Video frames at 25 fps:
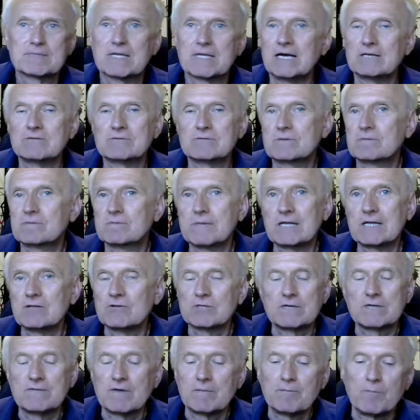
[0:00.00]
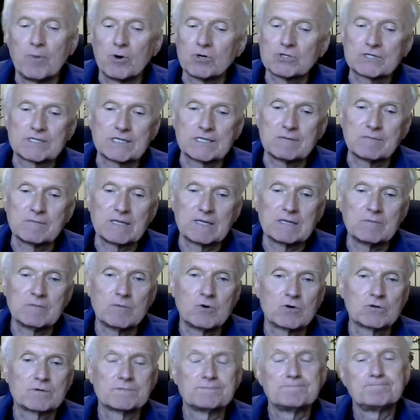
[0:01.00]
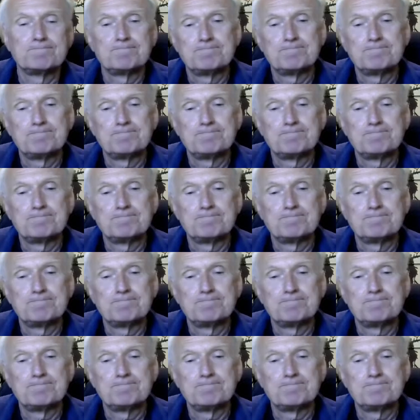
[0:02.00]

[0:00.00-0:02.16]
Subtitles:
I don't even post them anymore.